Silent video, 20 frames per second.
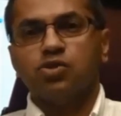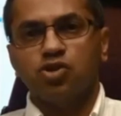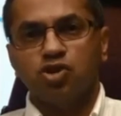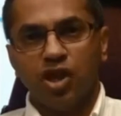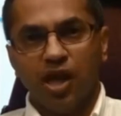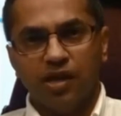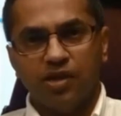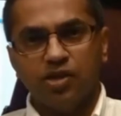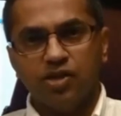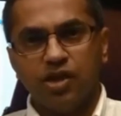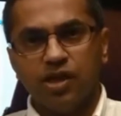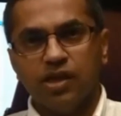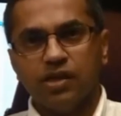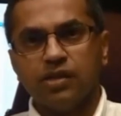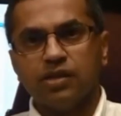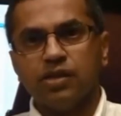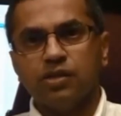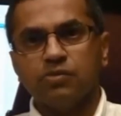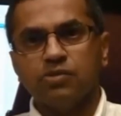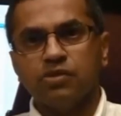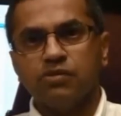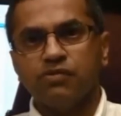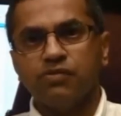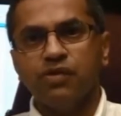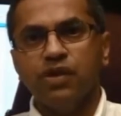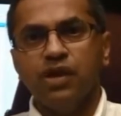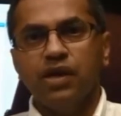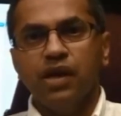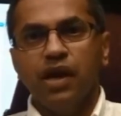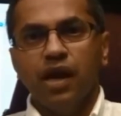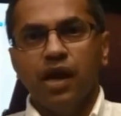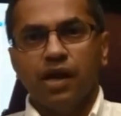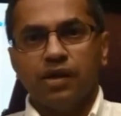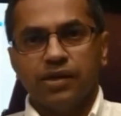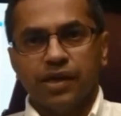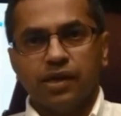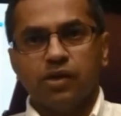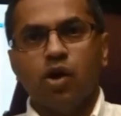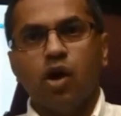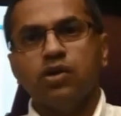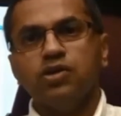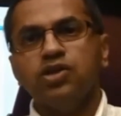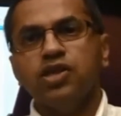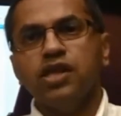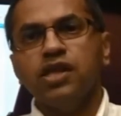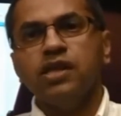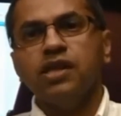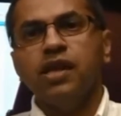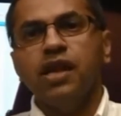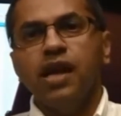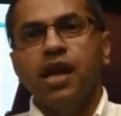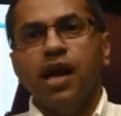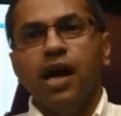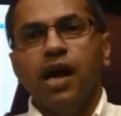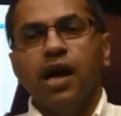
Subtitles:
challenging in terms of technology.